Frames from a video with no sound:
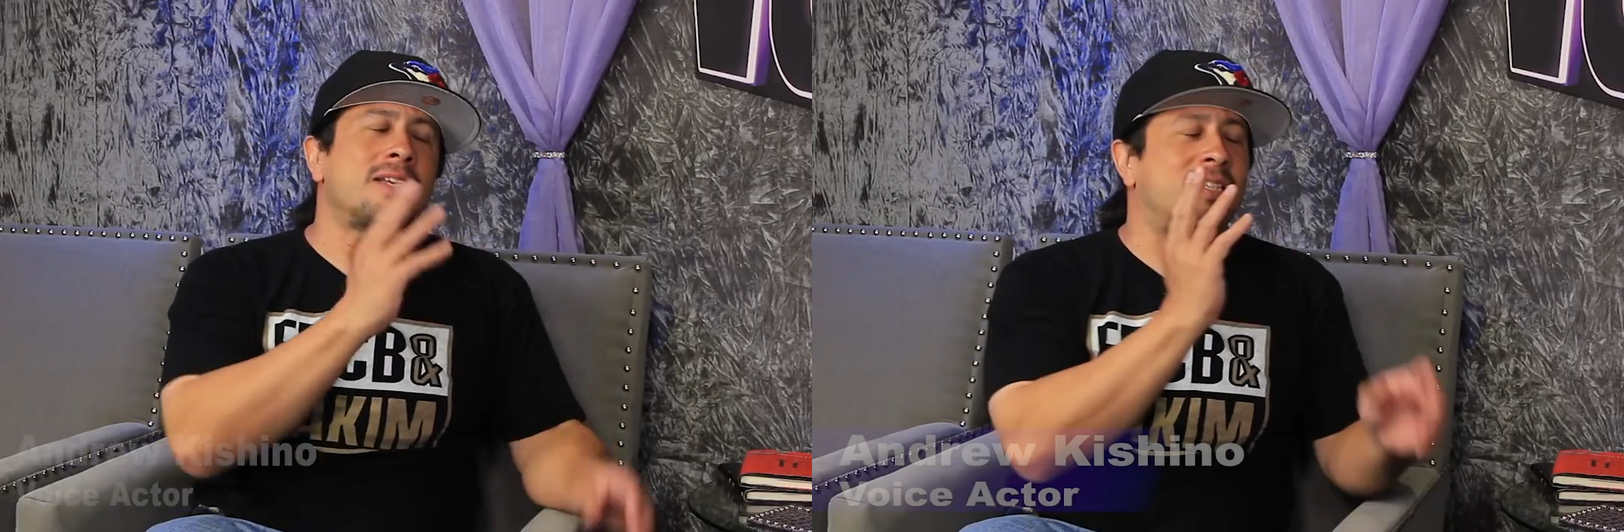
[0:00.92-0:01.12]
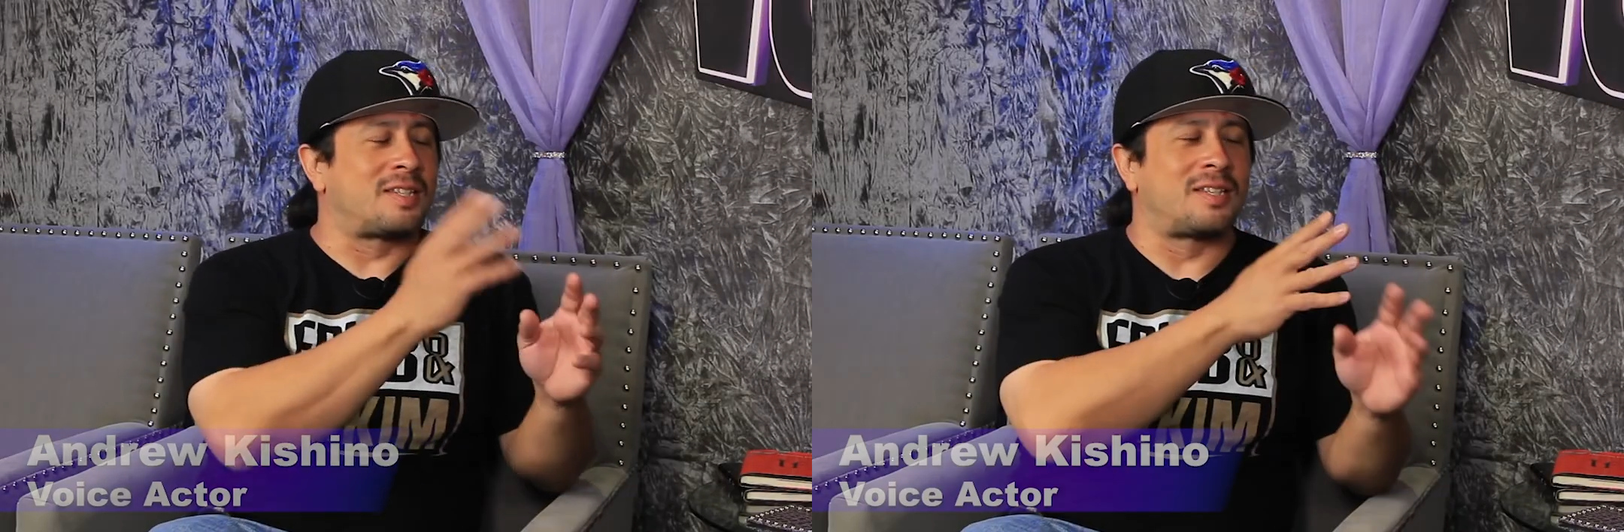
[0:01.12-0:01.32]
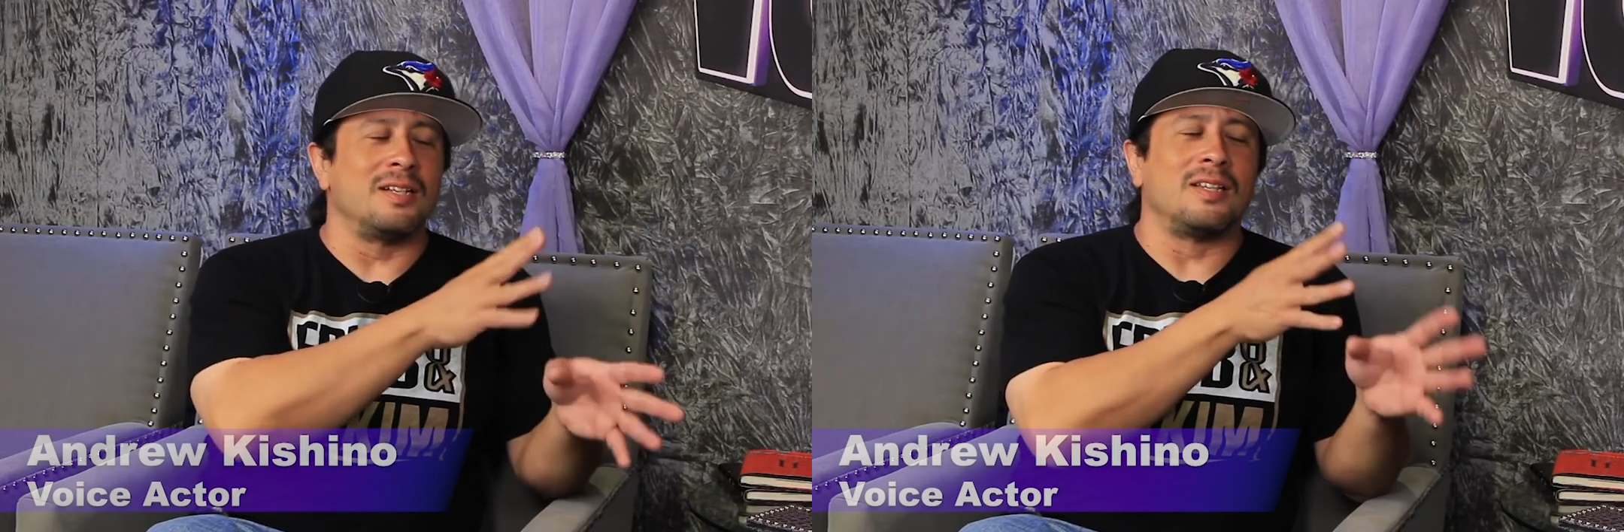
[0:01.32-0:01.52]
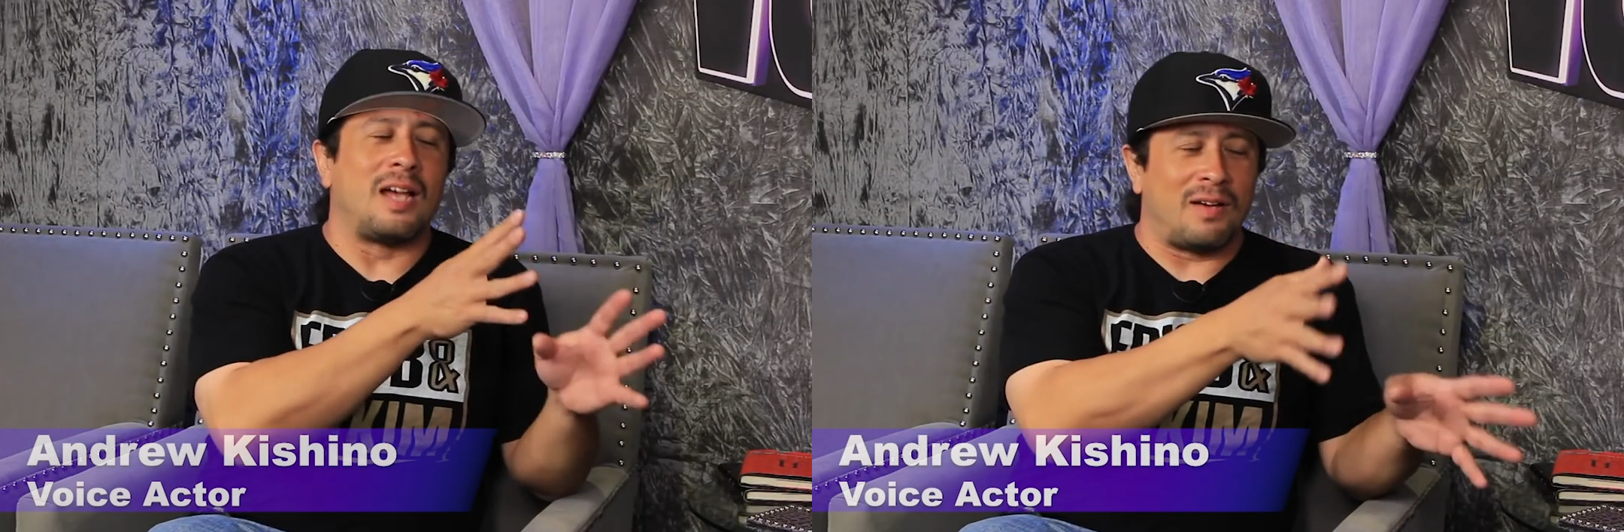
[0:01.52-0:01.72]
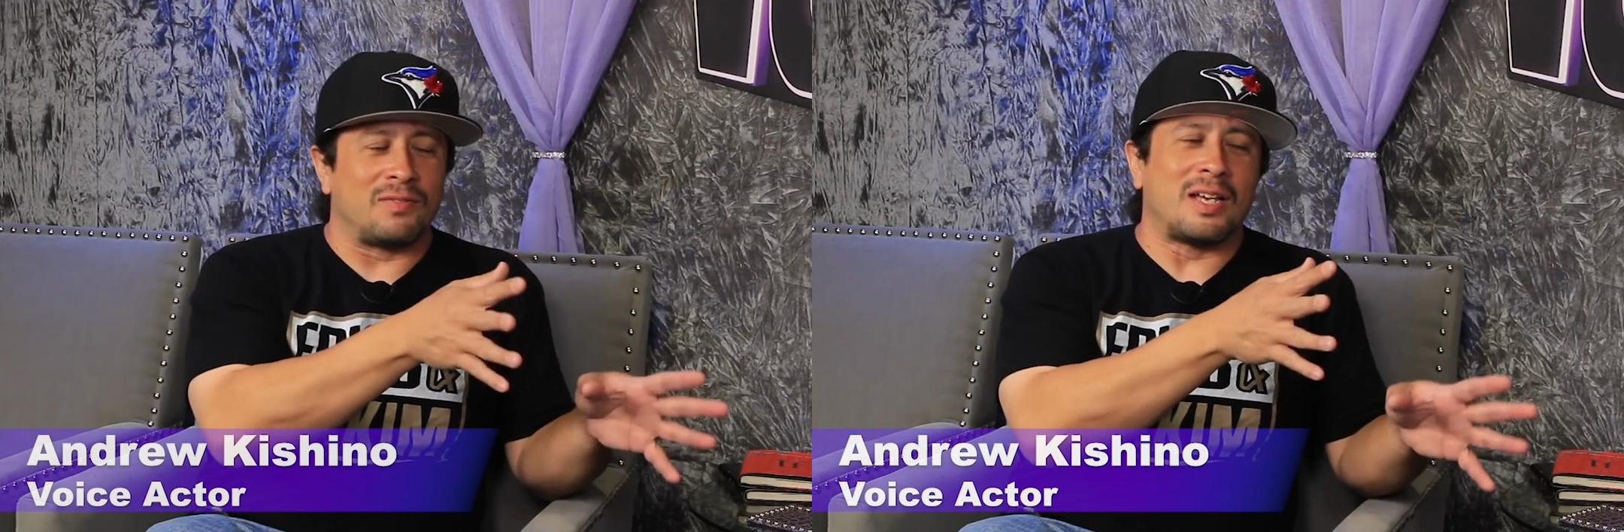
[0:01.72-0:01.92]
I still
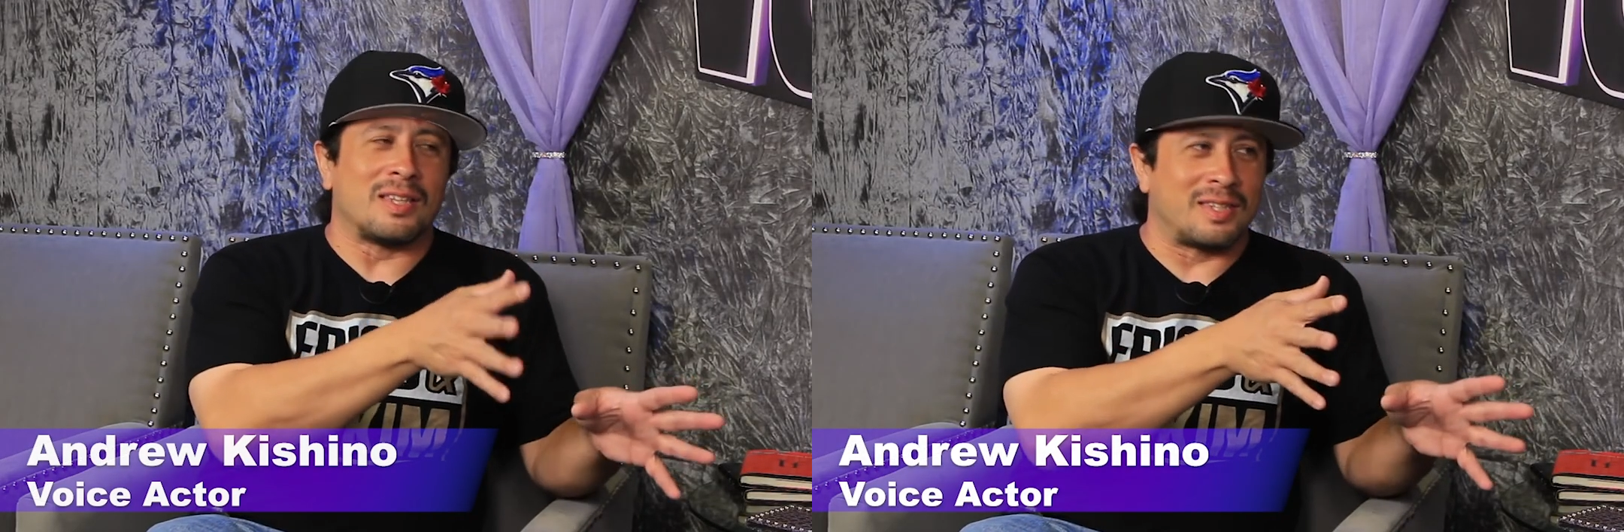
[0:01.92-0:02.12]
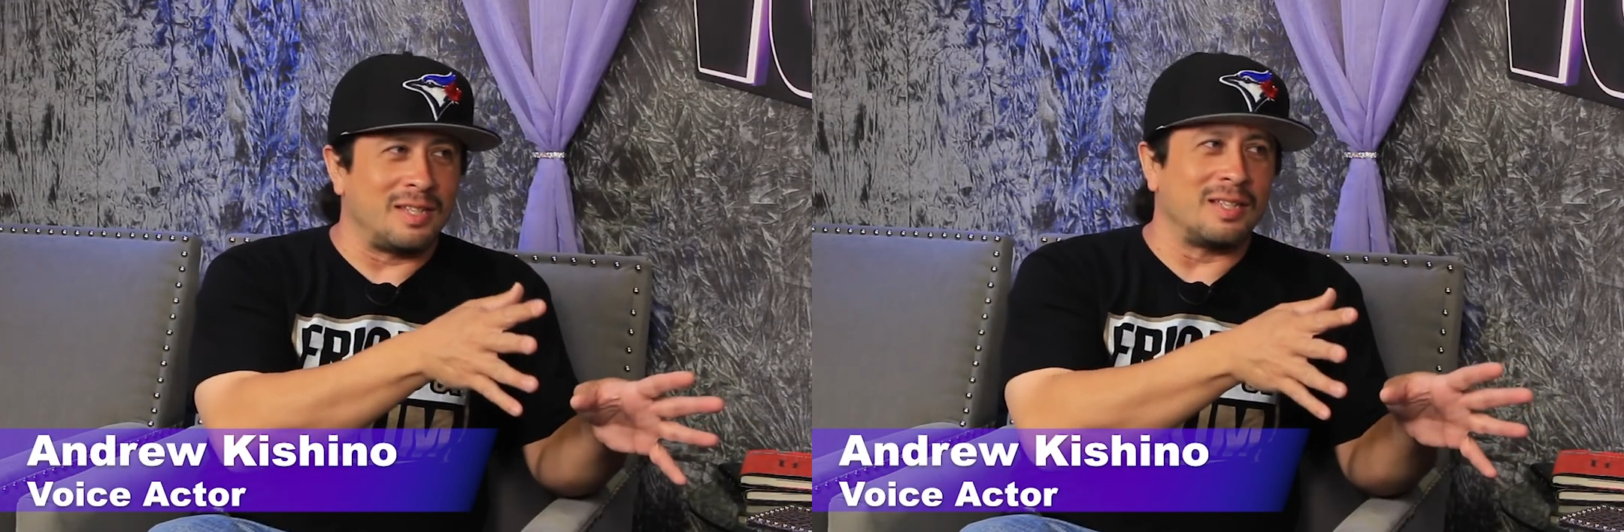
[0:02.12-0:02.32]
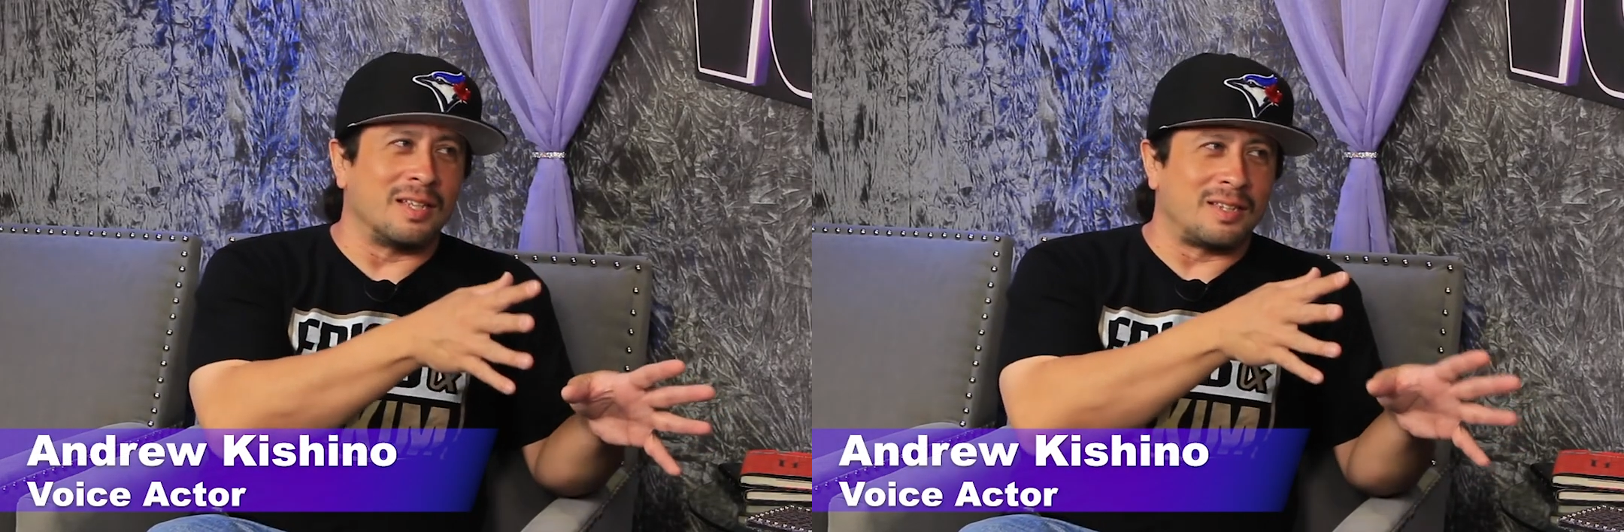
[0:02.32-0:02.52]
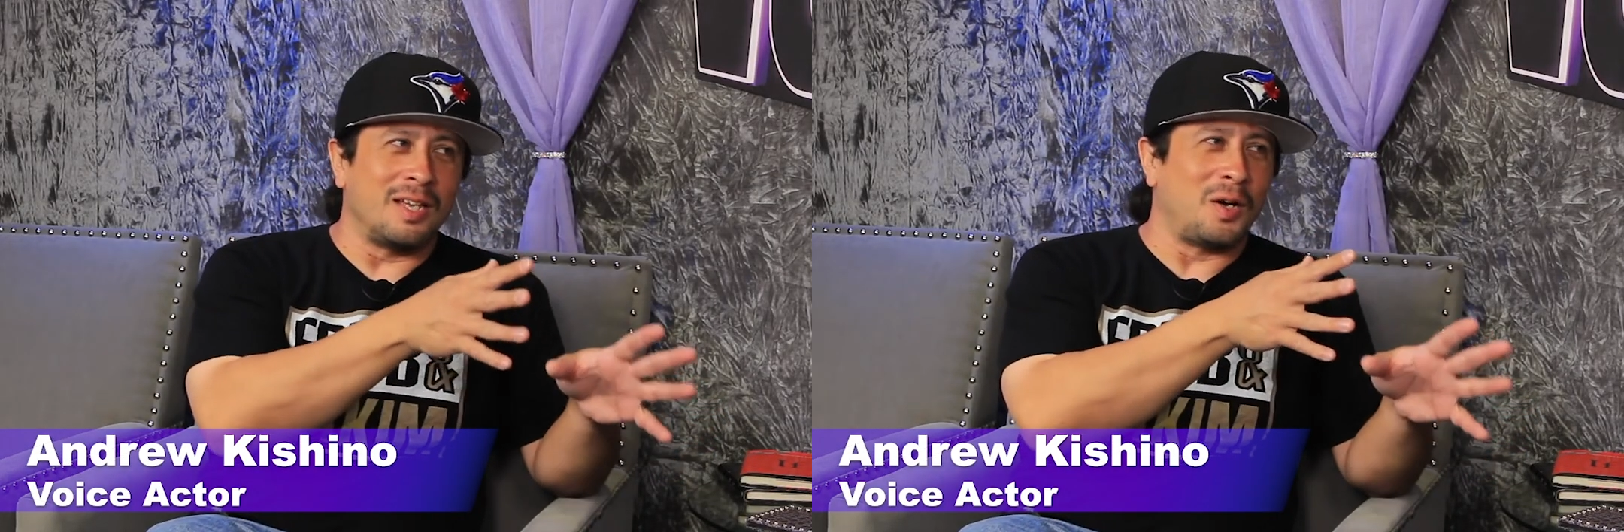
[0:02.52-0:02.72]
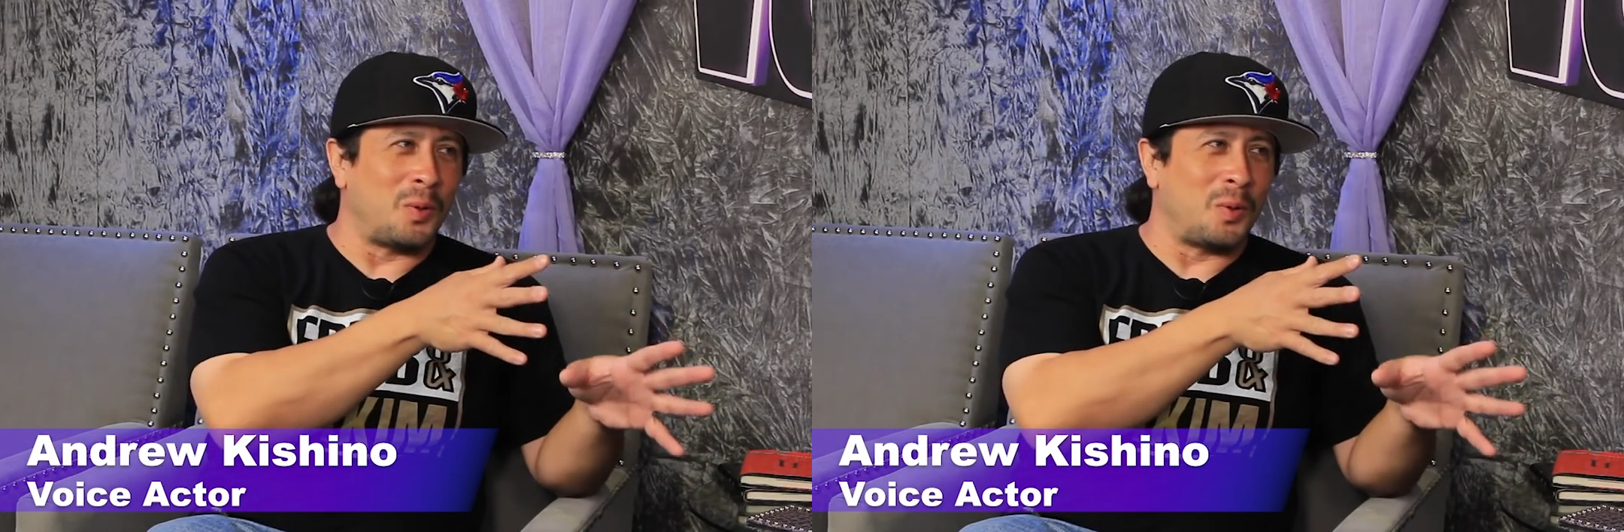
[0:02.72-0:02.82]
have that thing that they